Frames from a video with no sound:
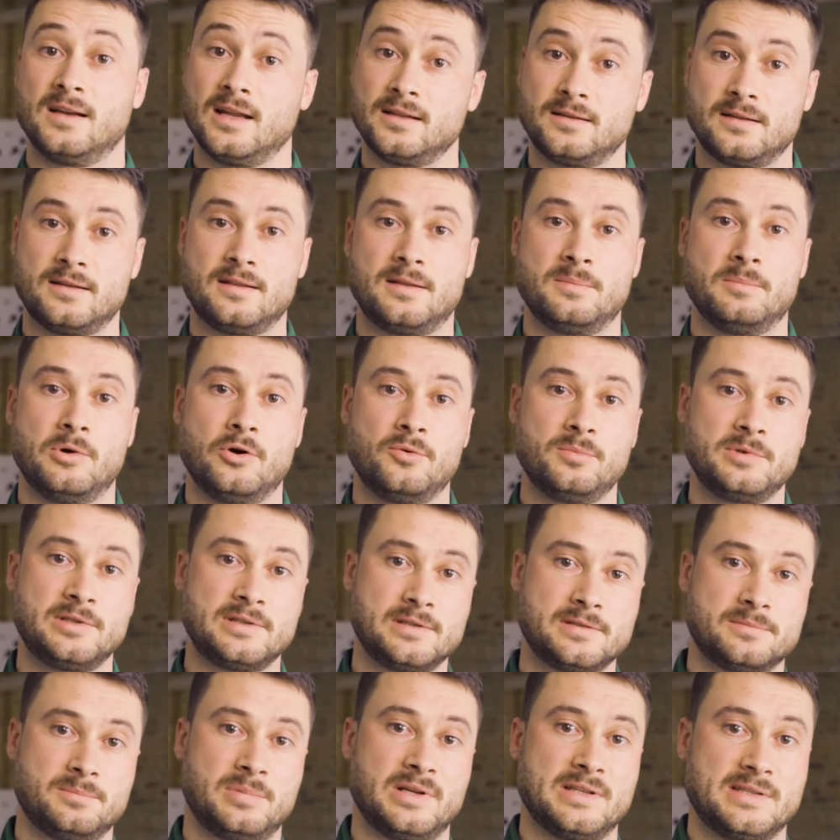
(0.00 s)
Not at the
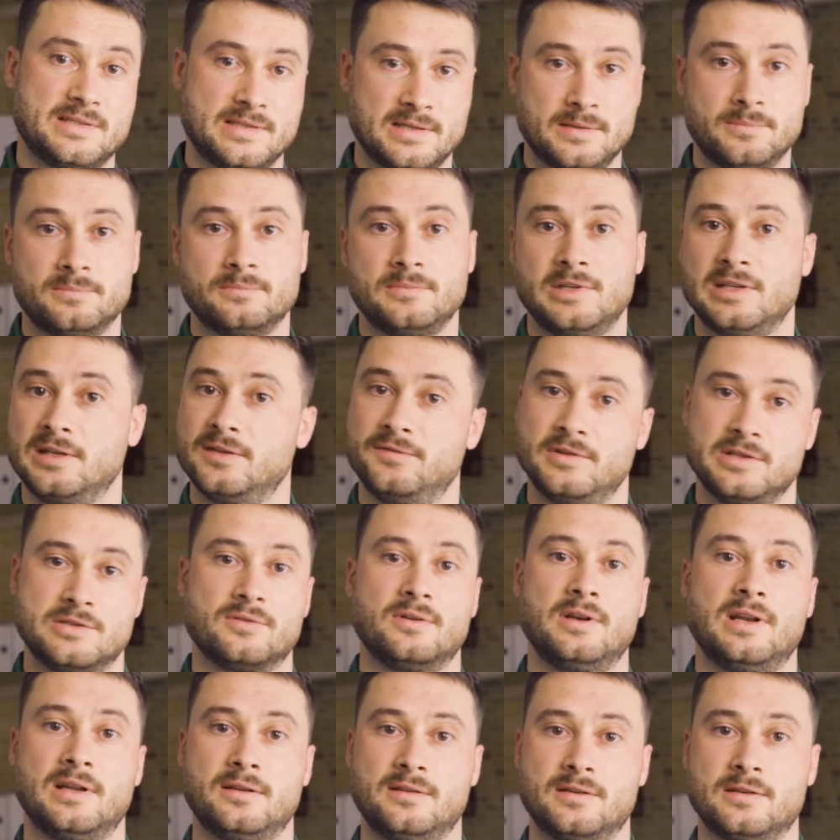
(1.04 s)
moment, but some
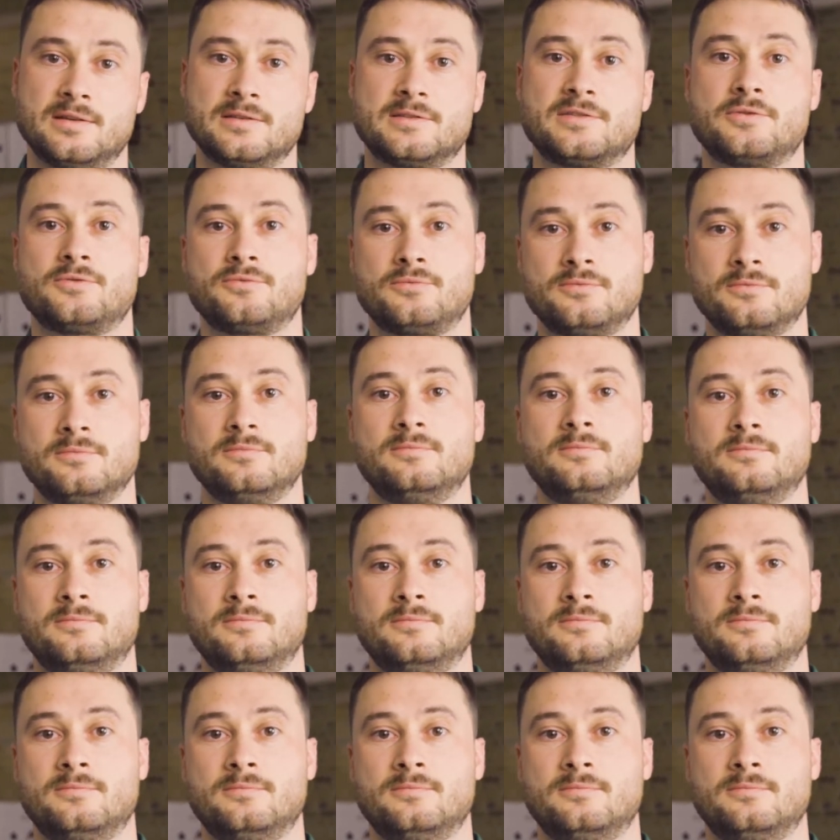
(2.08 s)
individual lenders do.